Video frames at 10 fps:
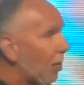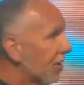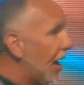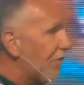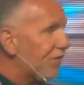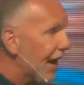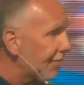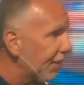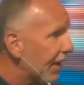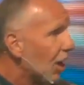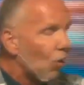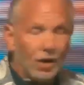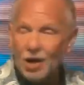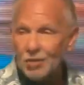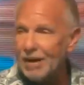with our family. We
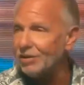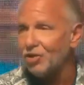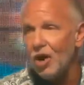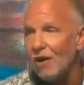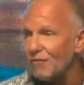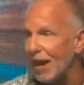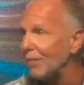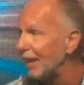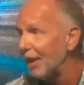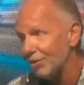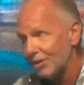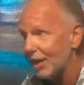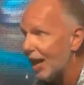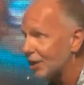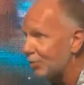ought to make sure our family hears the
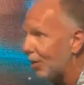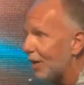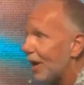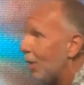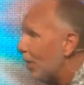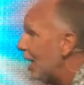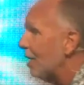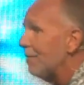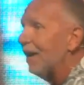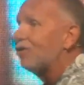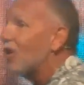gospel. We ought to make sure